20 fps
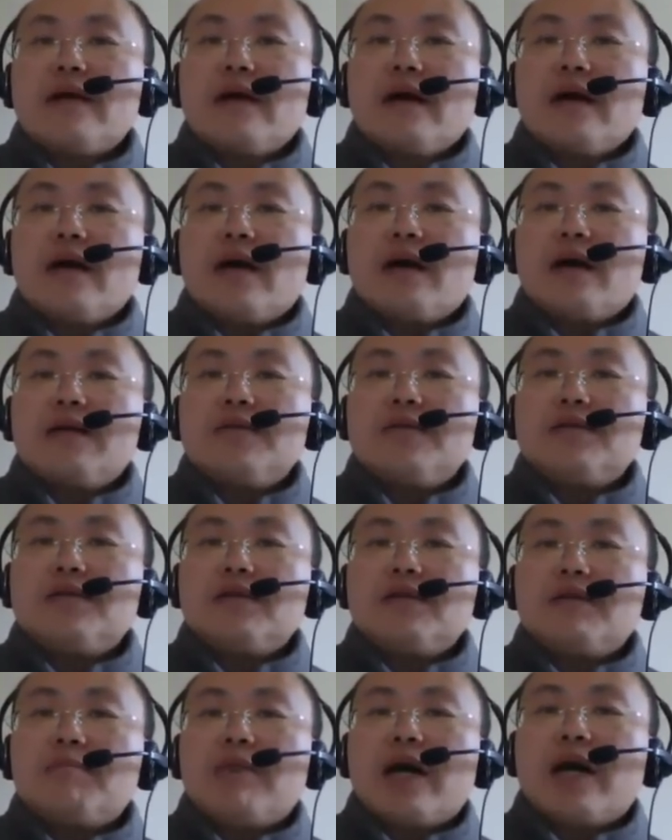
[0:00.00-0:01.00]
and
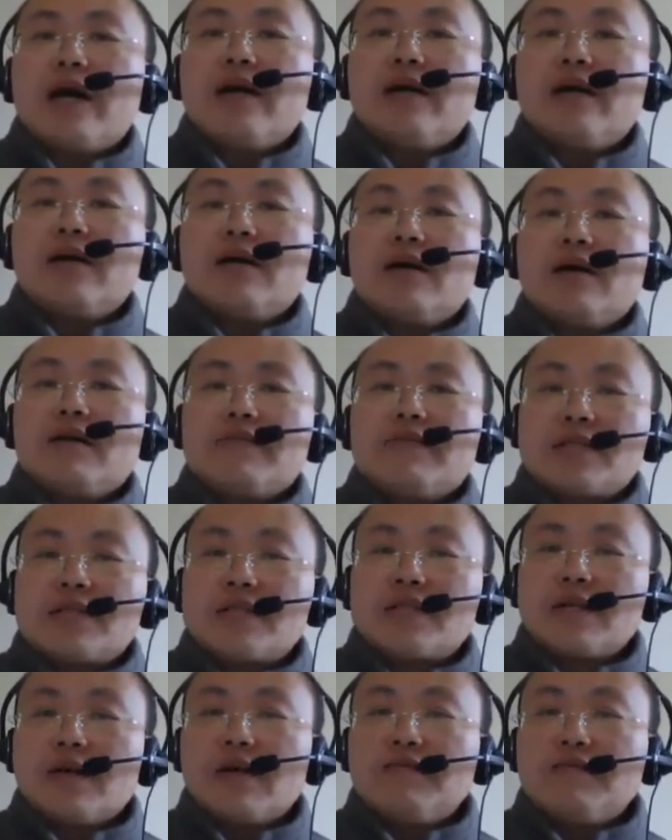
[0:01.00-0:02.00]
buy an
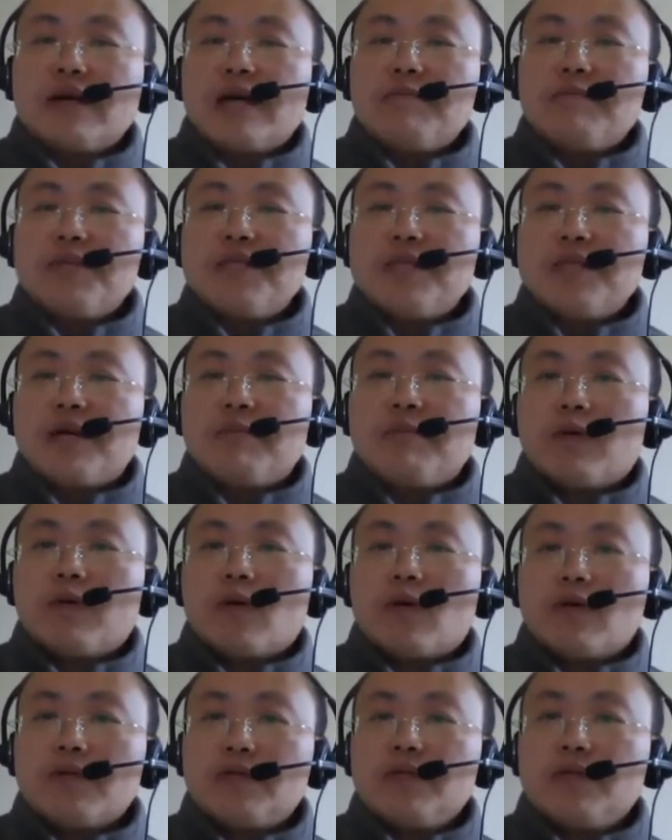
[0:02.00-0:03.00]
off-the-shelf FPGA
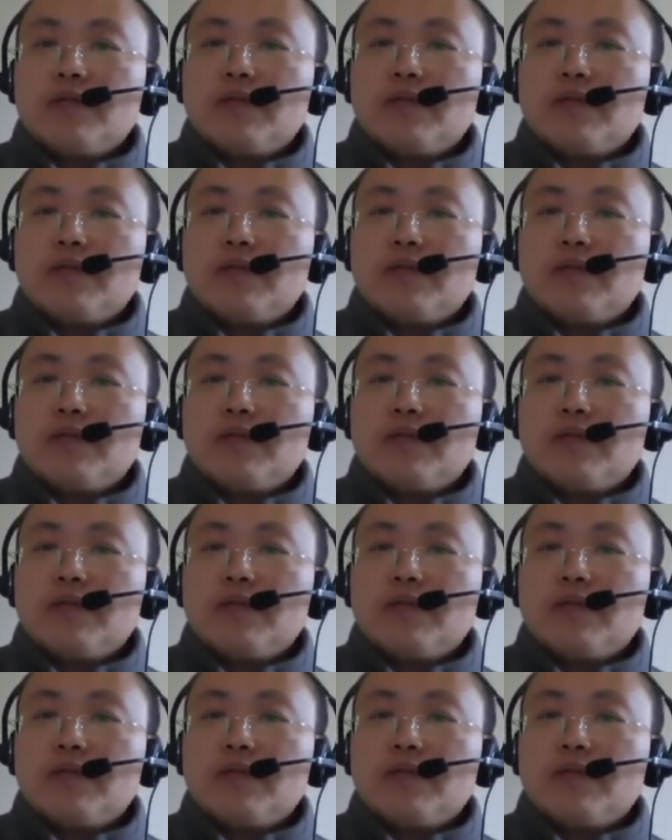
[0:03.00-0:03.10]
board,